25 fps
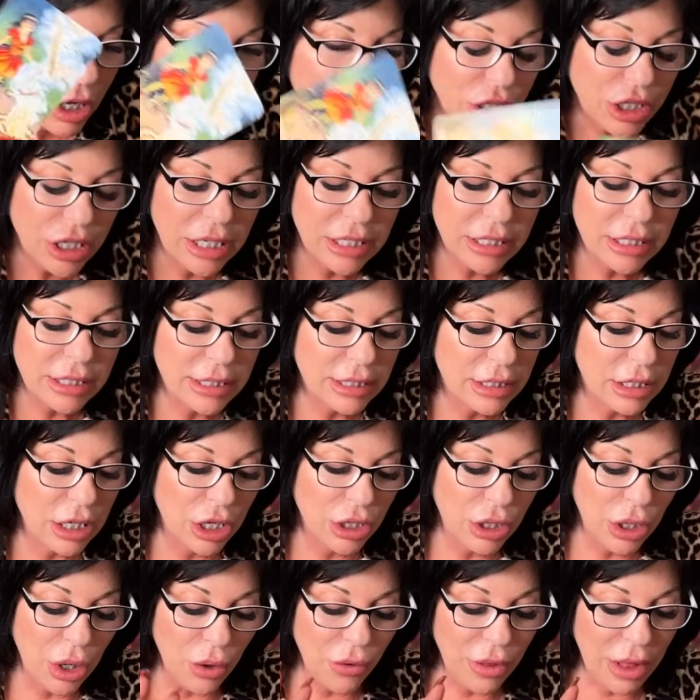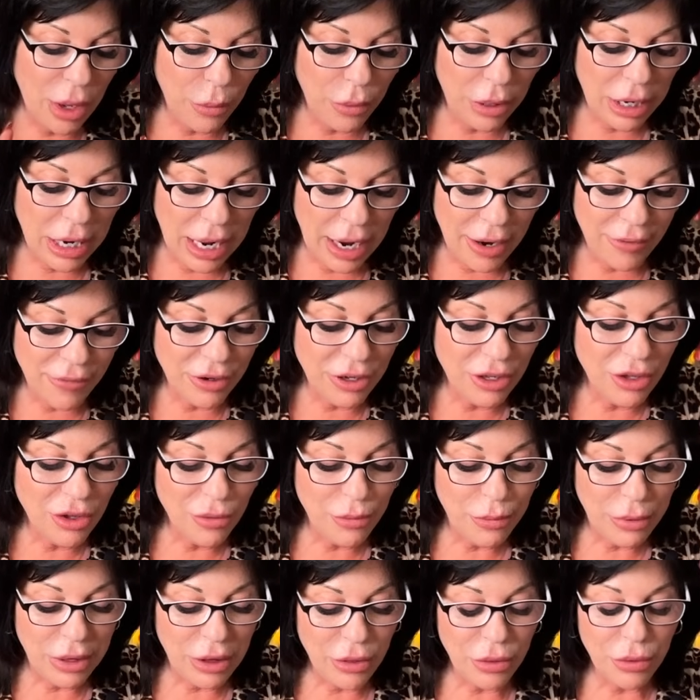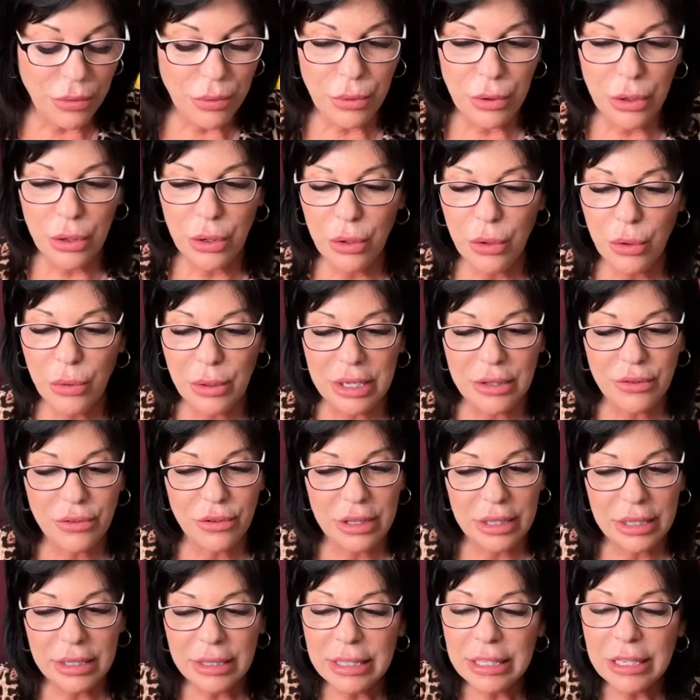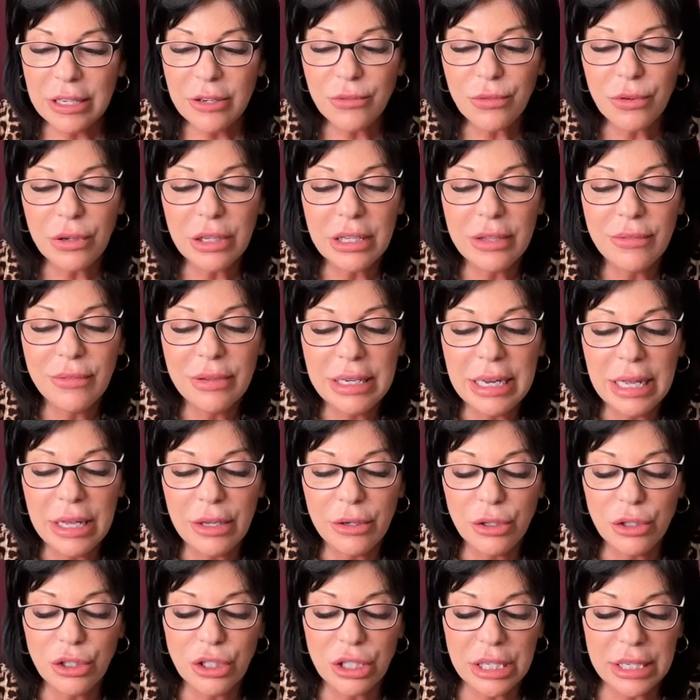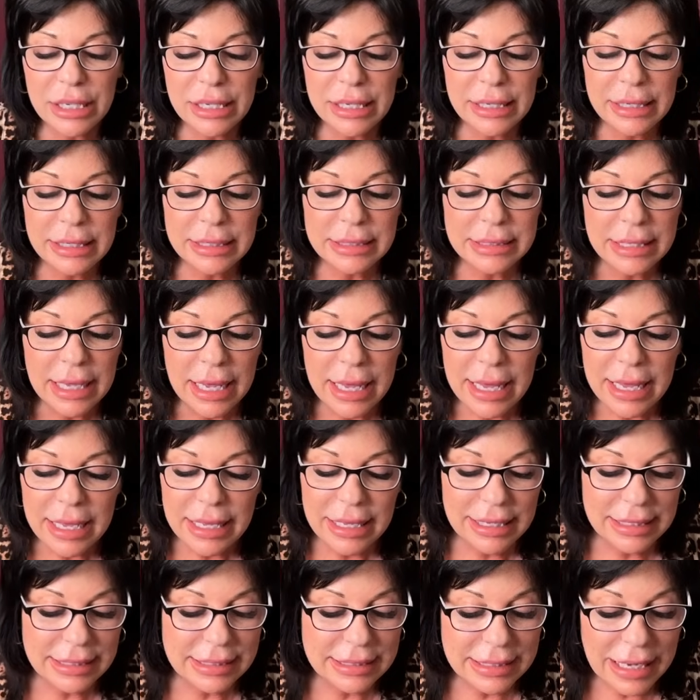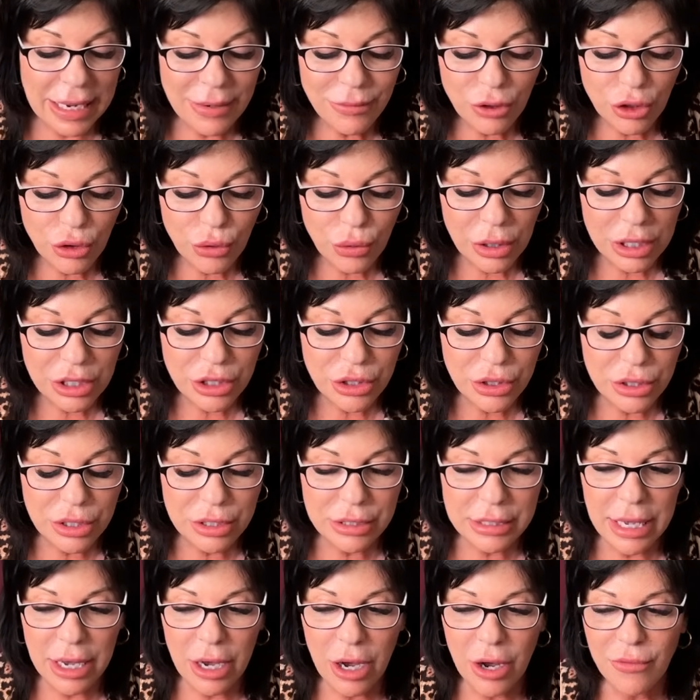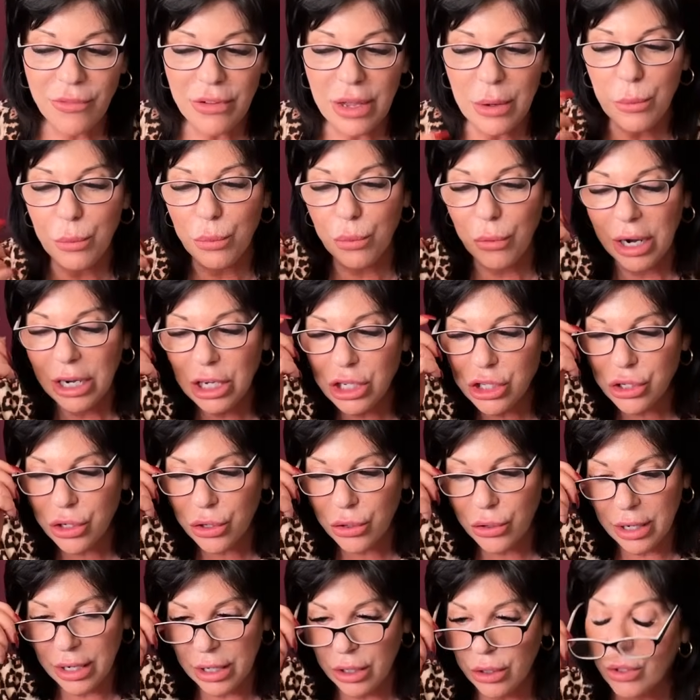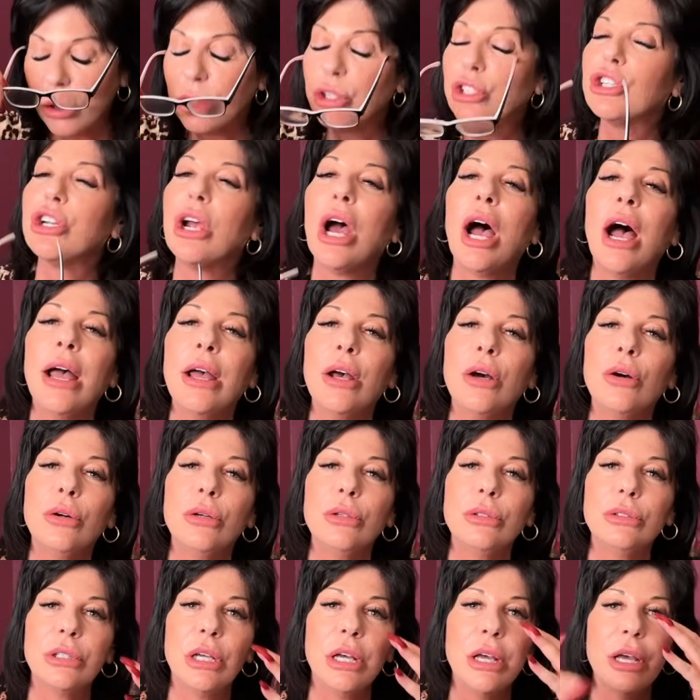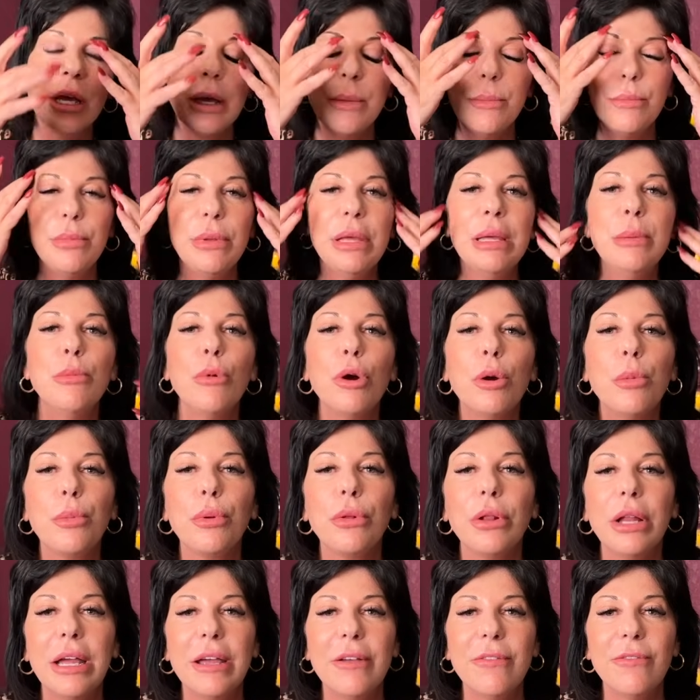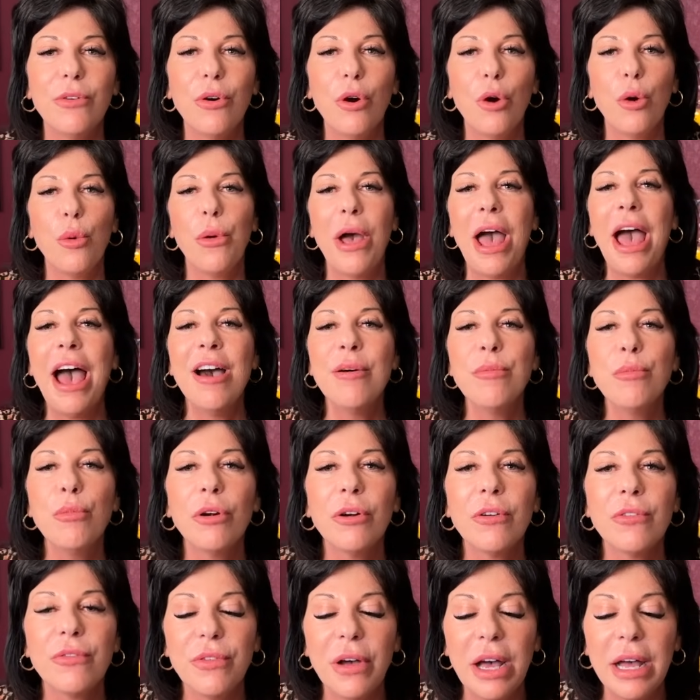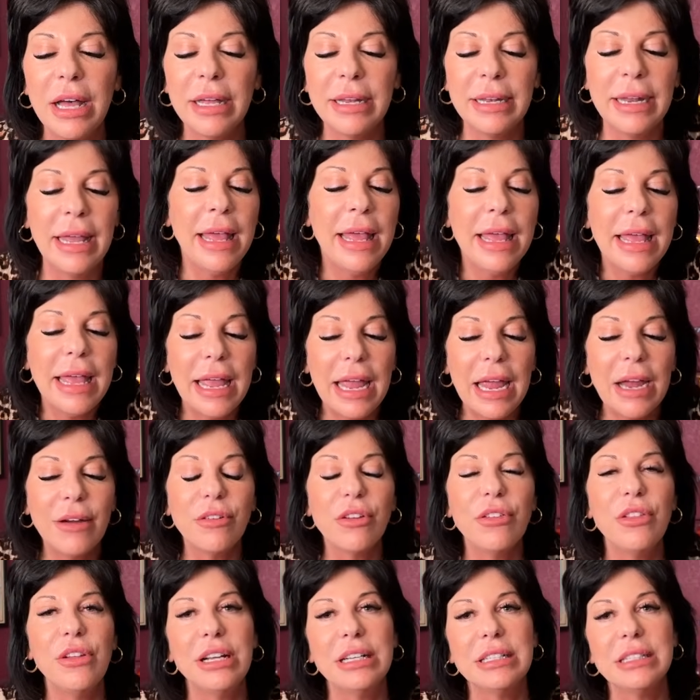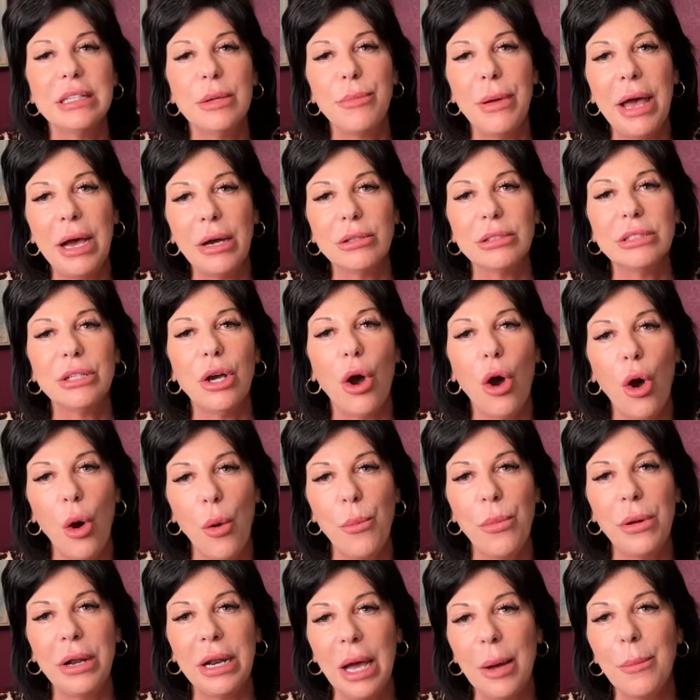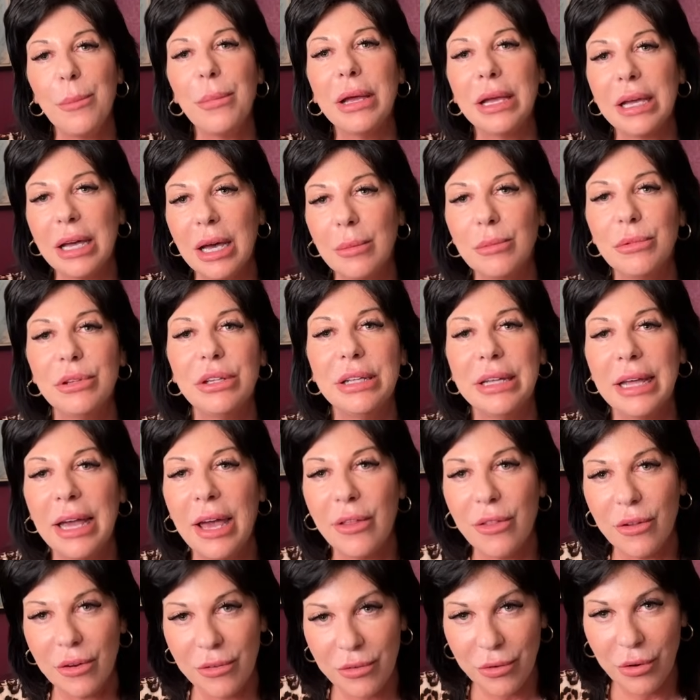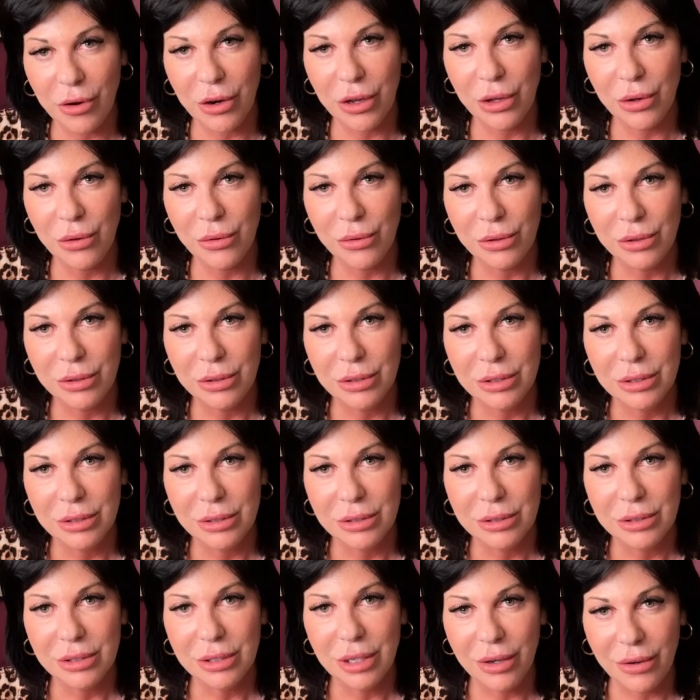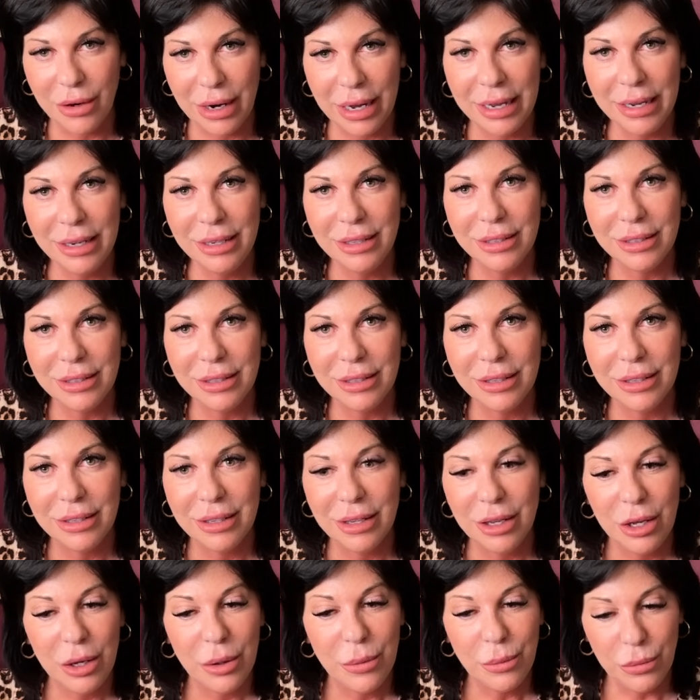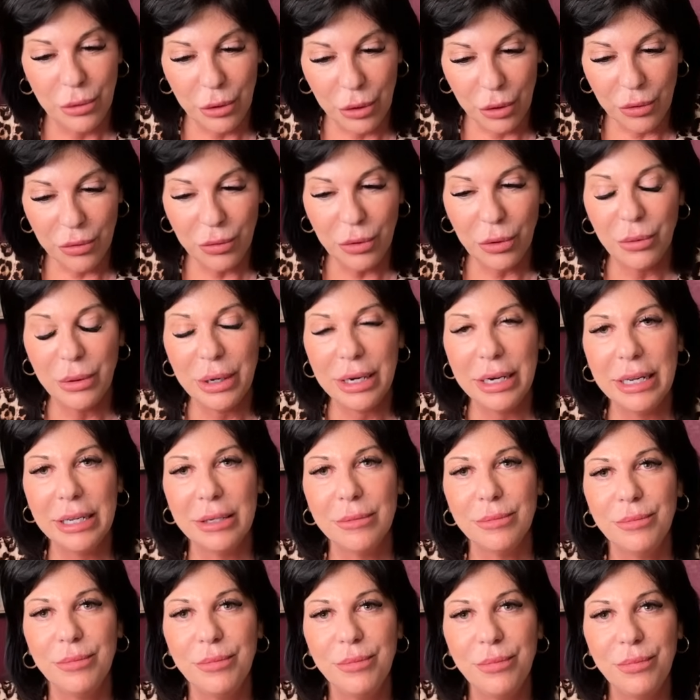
Just know that whatever you've been through, it's healing and forgiving energies. It's safe to trust yourself, embrace your inner child, be more playful, have more fun. Everything is about to open up and come together for you. All right. Beautiful reading.